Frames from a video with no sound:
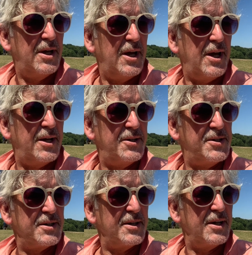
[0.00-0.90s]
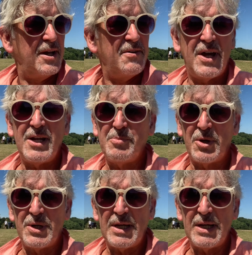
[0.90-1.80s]
And if
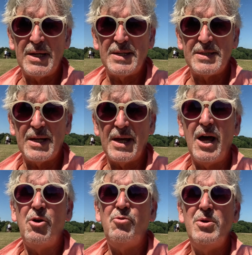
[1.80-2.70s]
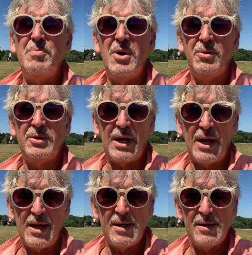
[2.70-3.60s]
anybody is
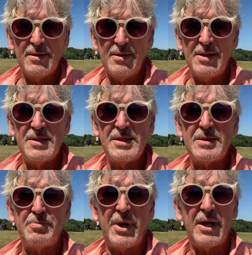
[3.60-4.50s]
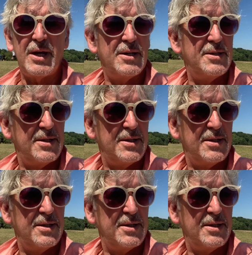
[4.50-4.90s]
remotely inspired,